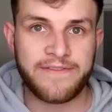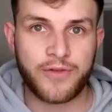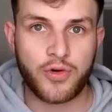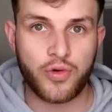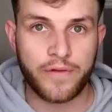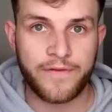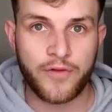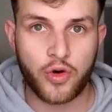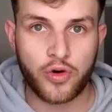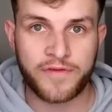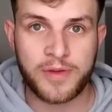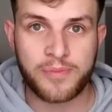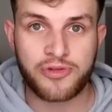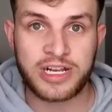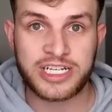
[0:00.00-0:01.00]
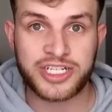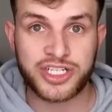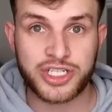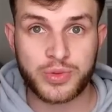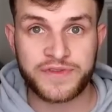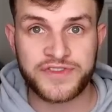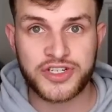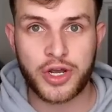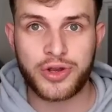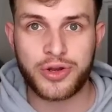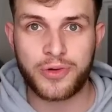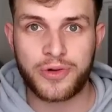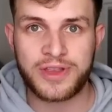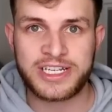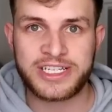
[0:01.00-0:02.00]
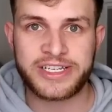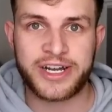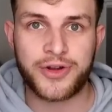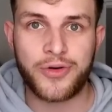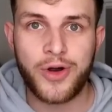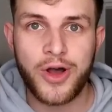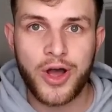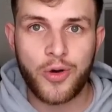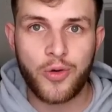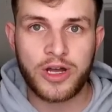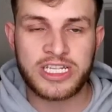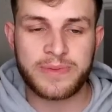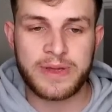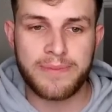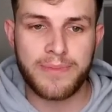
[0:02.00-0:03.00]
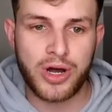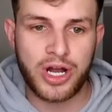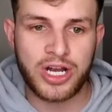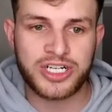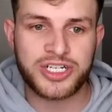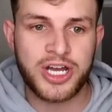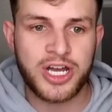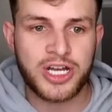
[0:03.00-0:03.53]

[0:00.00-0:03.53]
if all four of the predictions we've shown you on this channel were to be merged